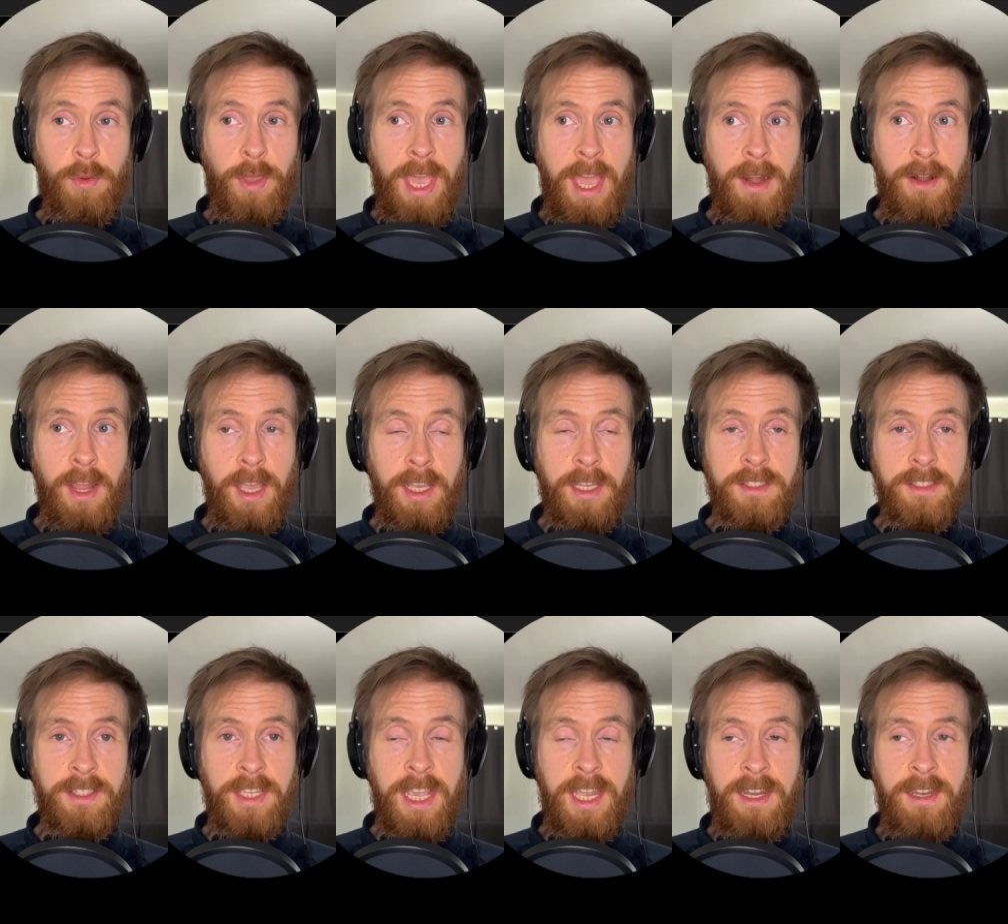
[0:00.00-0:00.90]
Yeah, like I
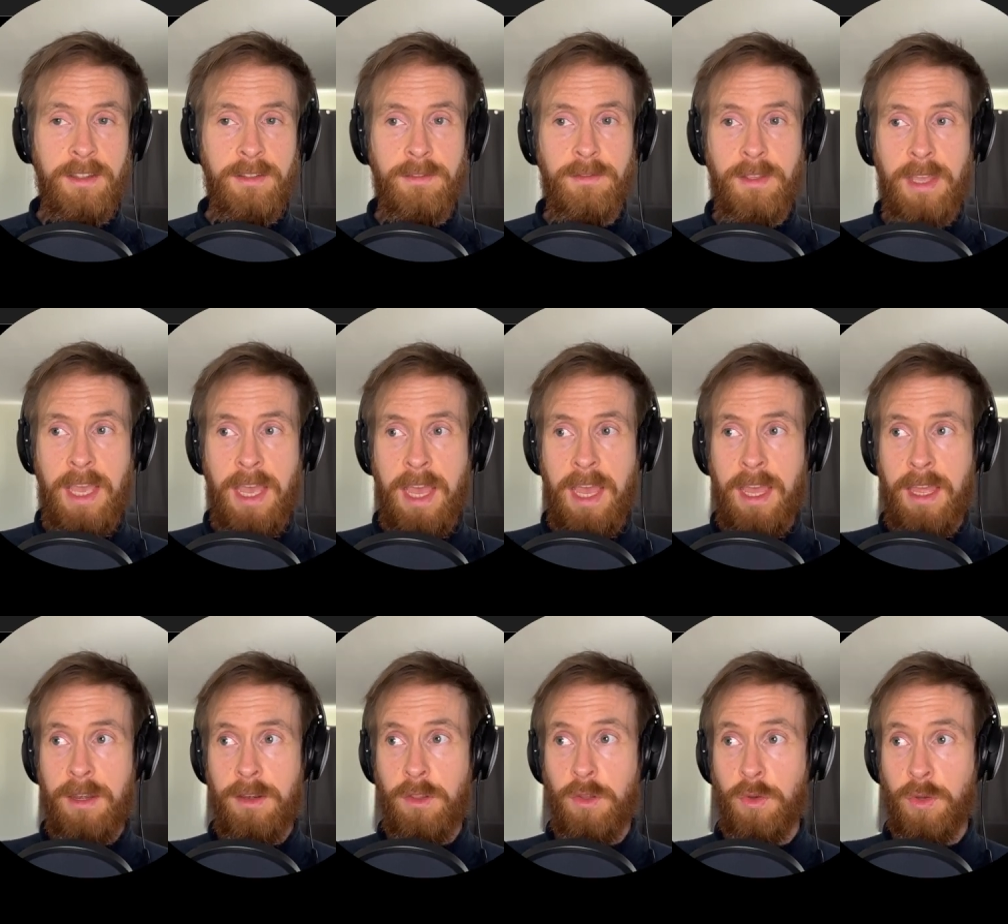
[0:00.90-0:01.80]
said,
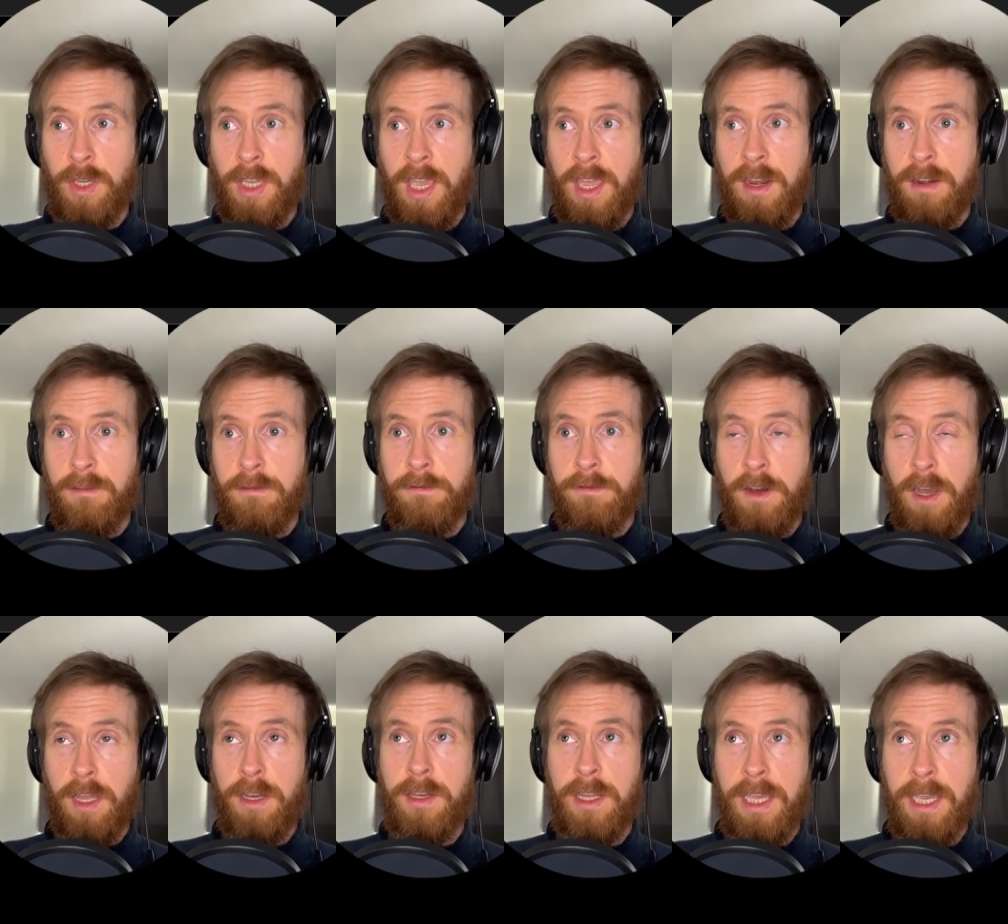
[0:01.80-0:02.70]
and you can
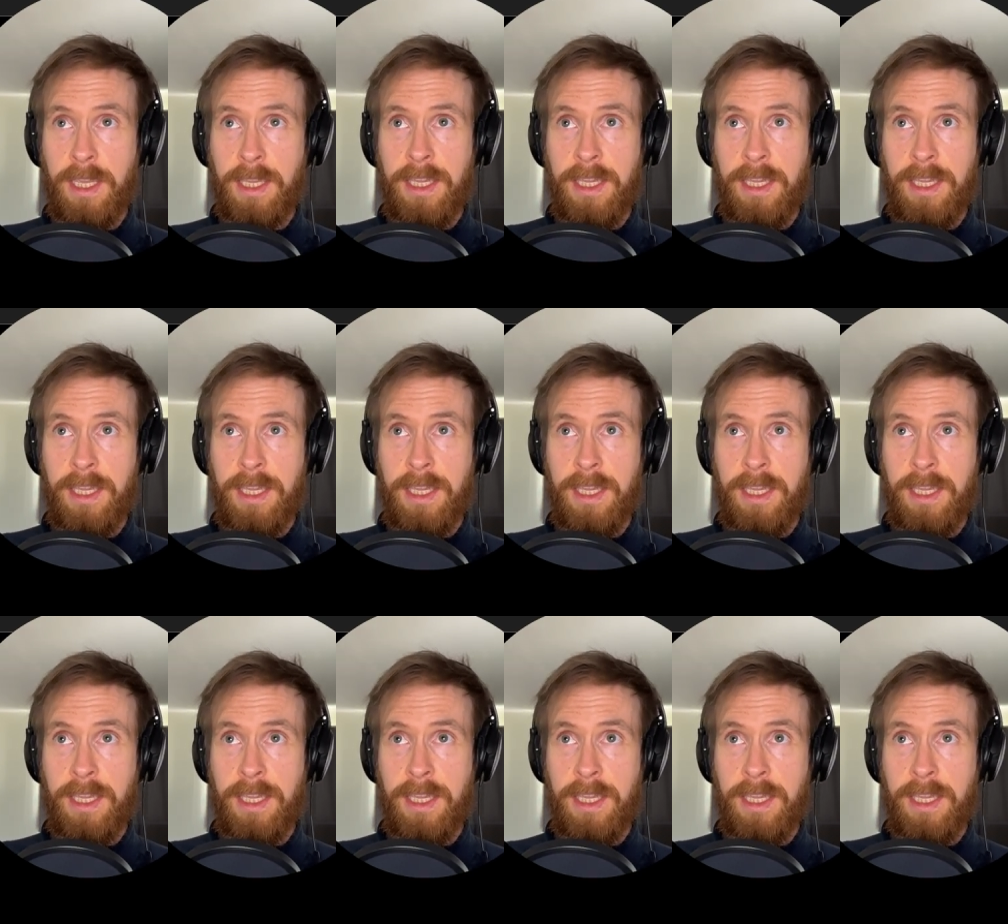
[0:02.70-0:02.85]
find the